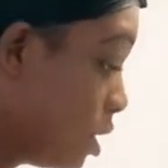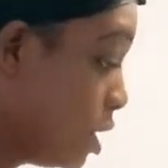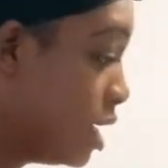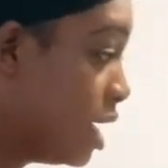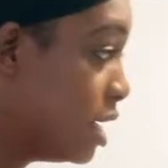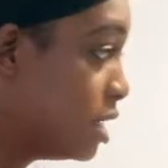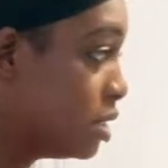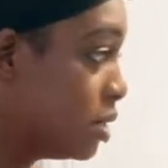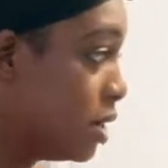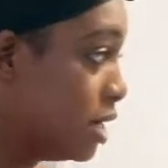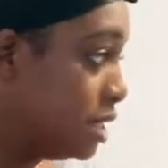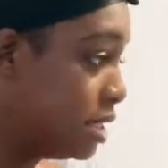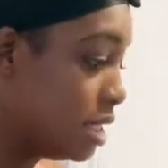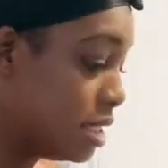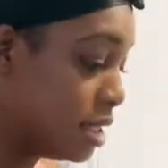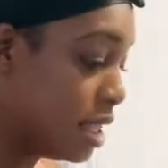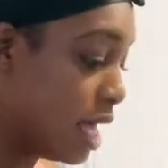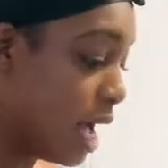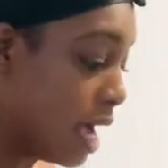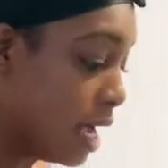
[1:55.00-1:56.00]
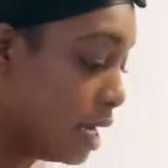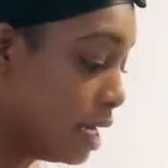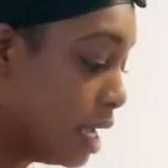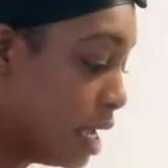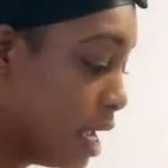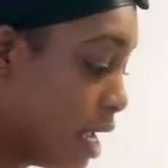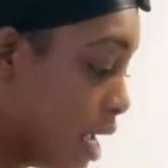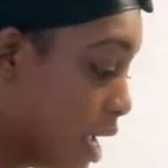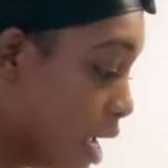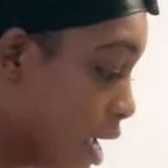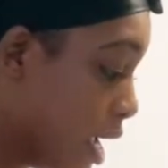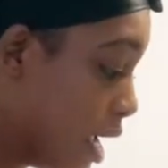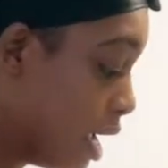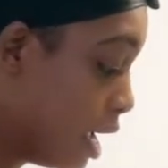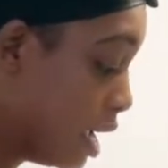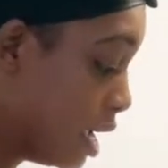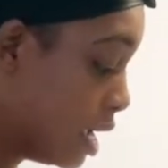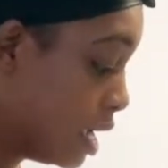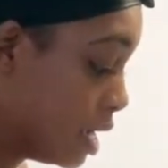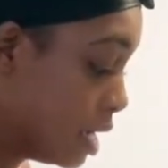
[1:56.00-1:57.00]
yeah, so I did that,
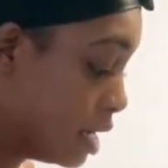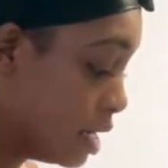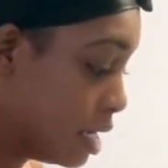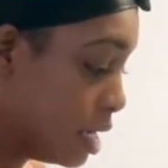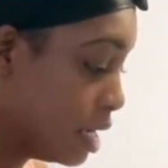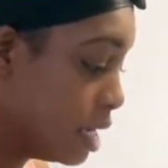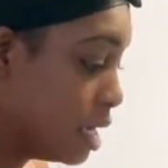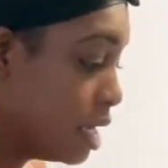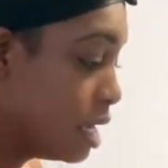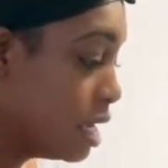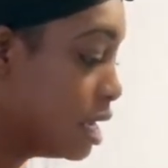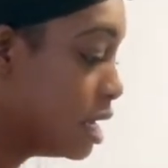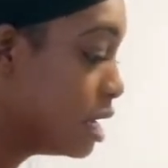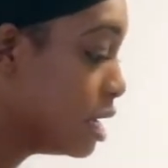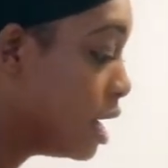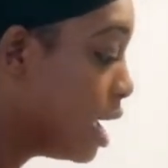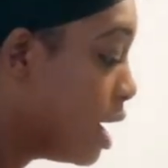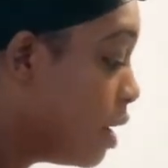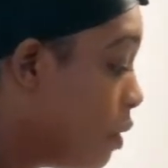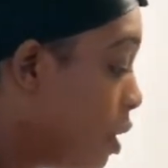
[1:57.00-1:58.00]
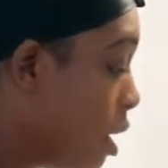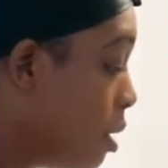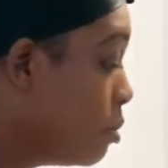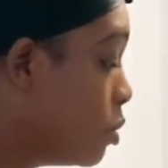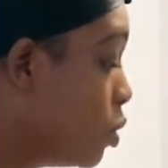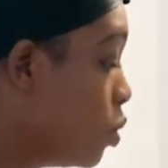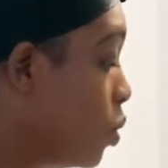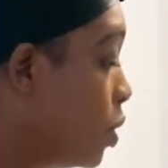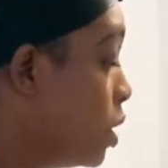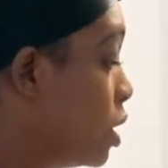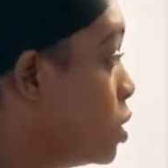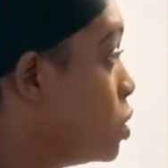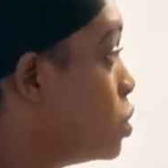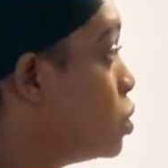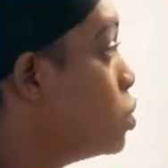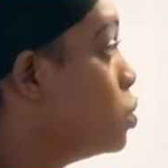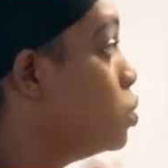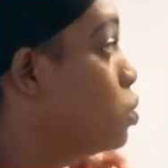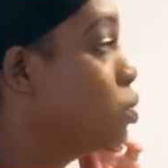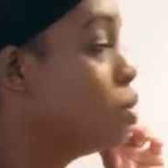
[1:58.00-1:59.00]
and now I'm going
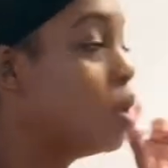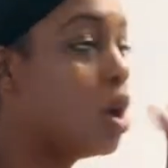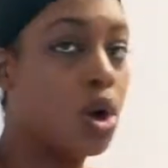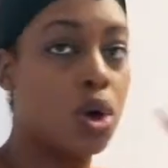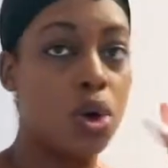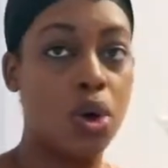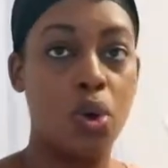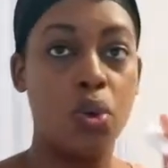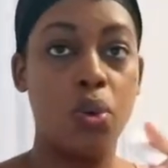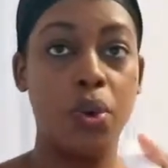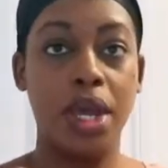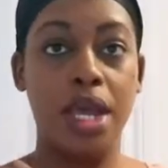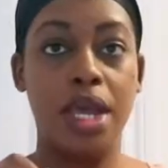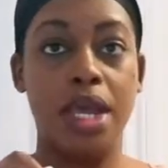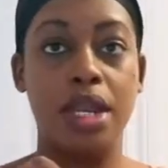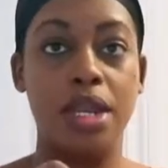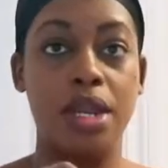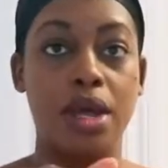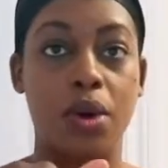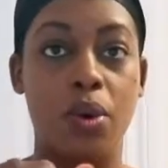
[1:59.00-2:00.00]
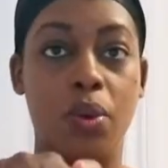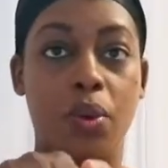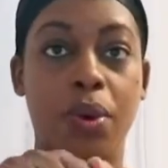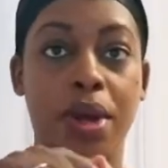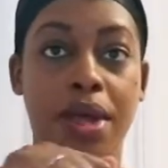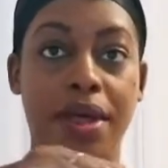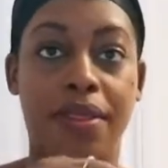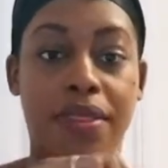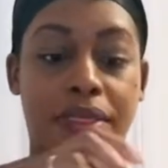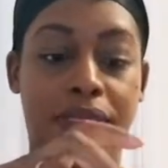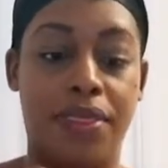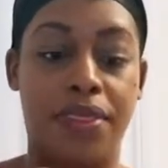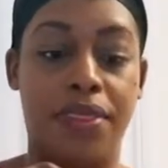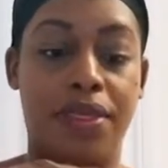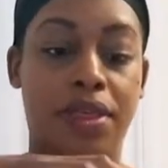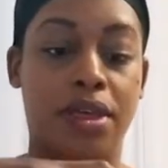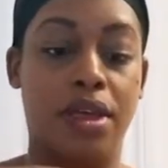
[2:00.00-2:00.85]
to go in with